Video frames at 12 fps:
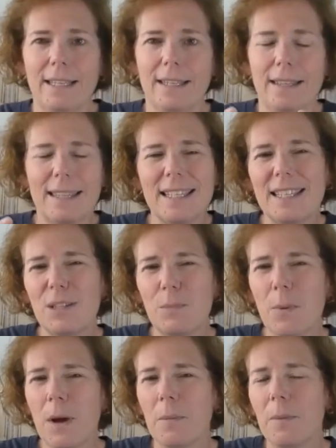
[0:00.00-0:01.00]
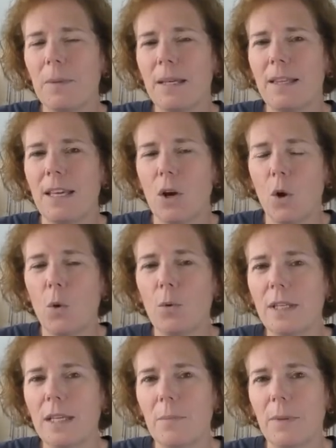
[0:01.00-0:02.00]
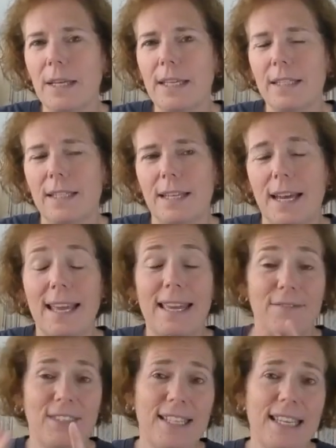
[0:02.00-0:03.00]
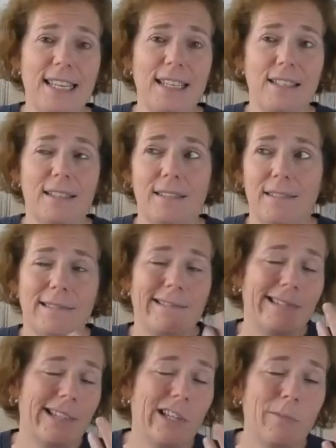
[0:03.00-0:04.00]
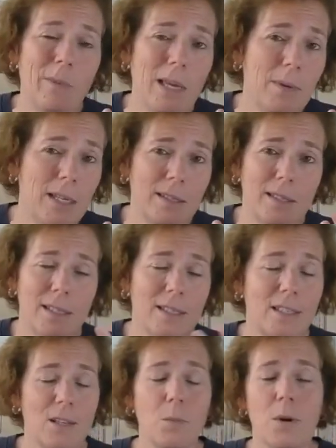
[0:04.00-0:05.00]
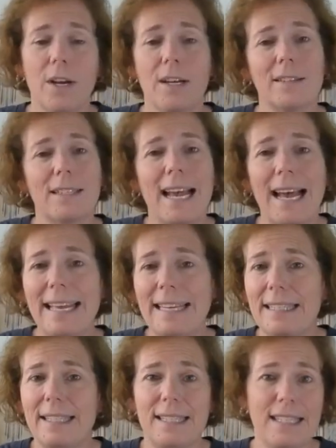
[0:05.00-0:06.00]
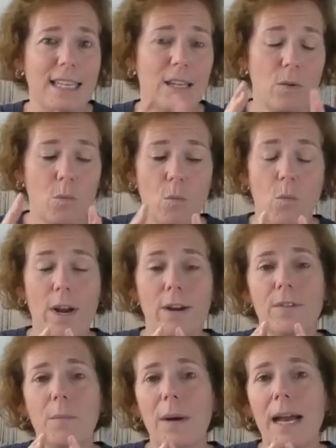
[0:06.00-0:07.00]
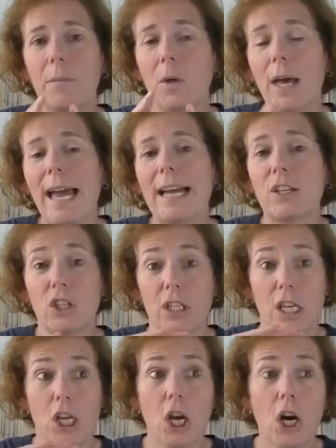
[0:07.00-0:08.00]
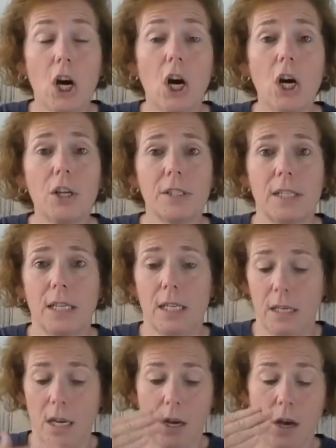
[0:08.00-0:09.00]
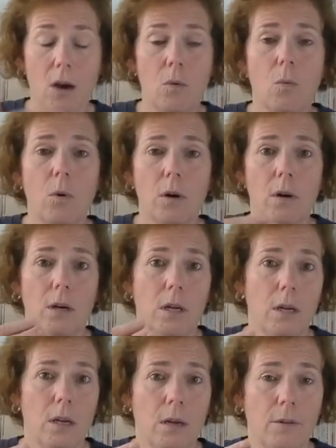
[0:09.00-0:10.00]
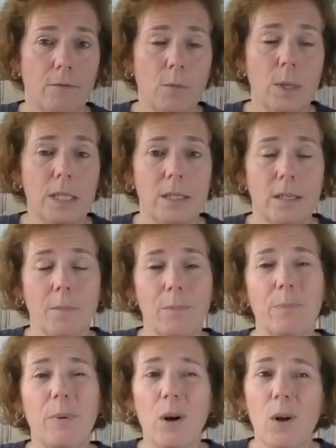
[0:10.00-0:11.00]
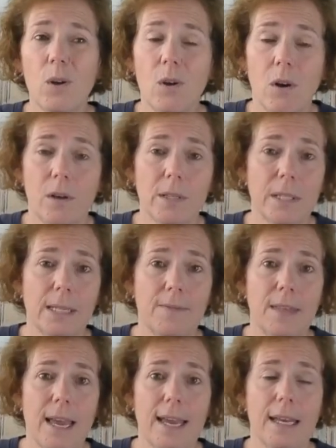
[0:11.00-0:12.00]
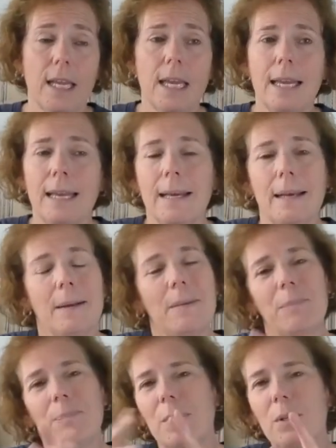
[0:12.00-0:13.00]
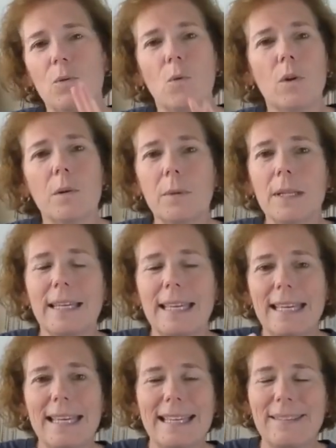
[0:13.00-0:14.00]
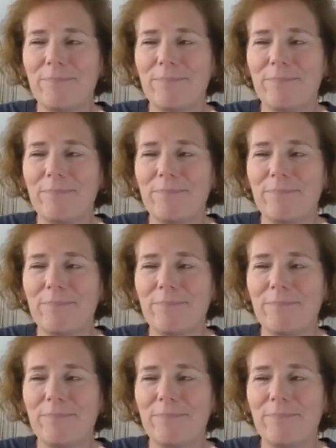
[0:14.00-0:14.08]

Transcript: this is probably the only place that I have seen. Could maybe it exists somewhere else. I didn't see it, where the Bible actually calls it a word of wisdom. Paul calls it that. But normally,